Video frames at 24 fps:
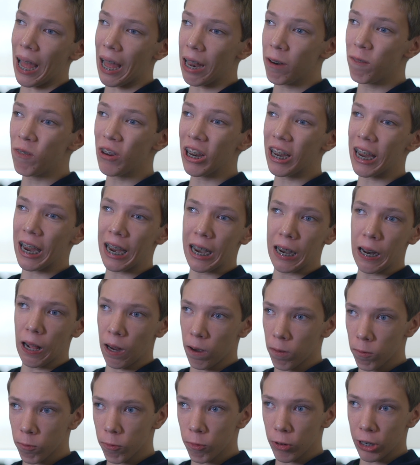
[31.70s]

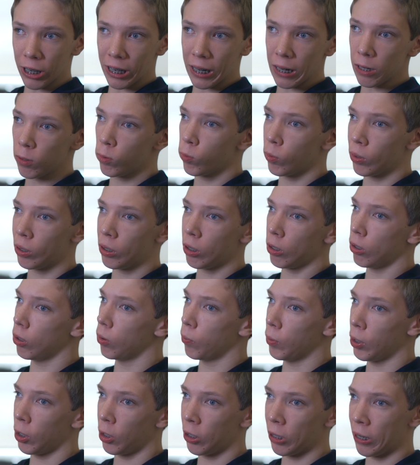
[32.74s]
advocating for kids with
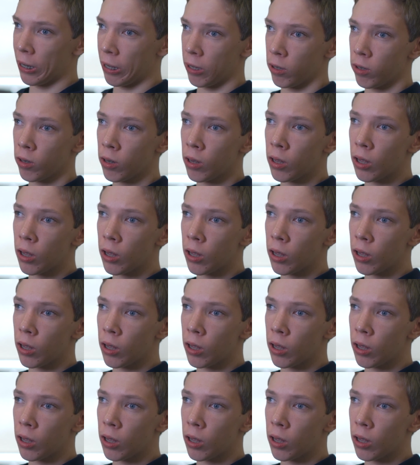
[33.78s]
disabilities.